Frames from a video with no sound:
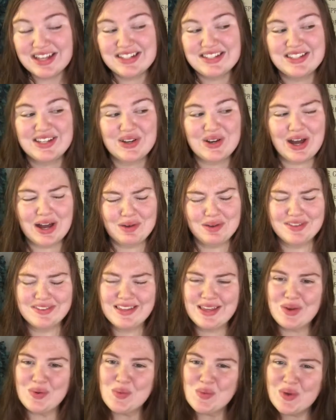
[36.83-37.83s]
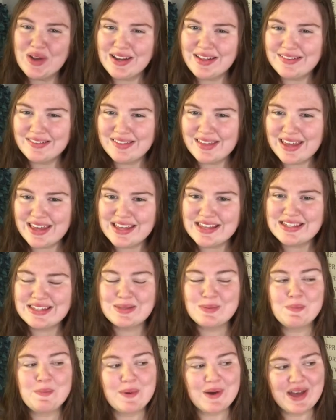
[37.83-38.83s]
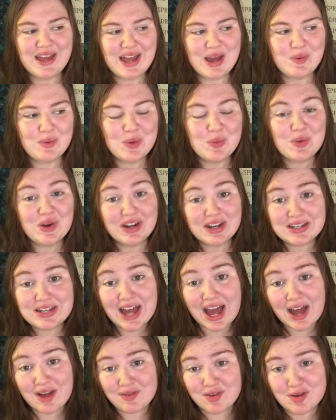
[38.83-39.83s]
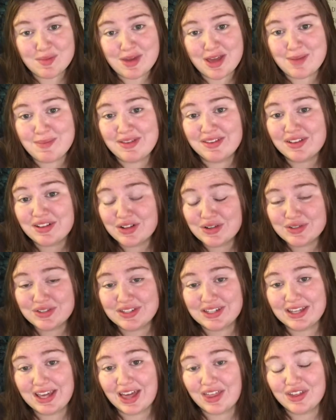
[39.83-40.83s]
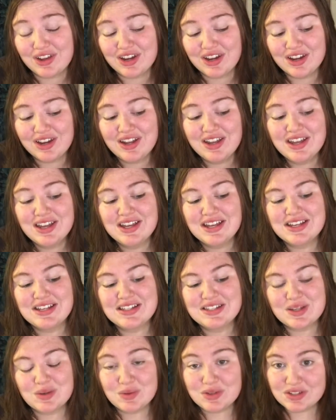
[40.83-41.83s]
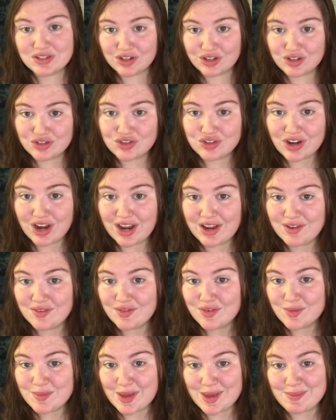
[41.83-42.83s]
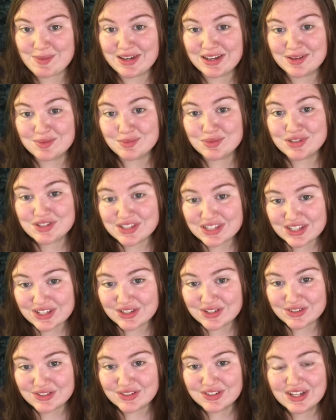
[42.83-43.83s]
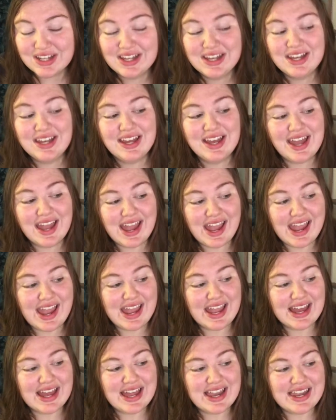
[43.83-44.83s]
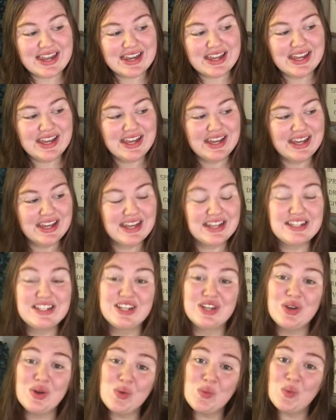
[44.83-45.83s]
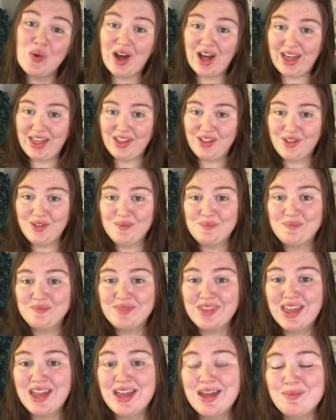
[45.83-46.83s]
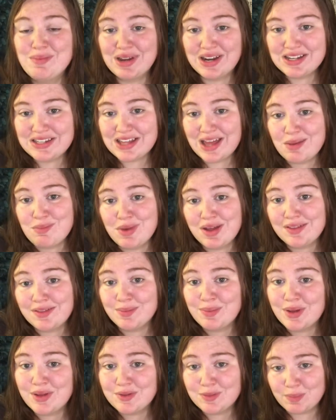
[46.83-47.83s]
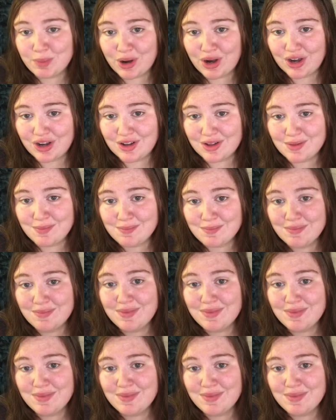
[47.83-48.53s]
So I was like, what is this? But we wanted to have our babies close together. So we started trying for baby number 2. And it took a while, but at 10 months postpartum,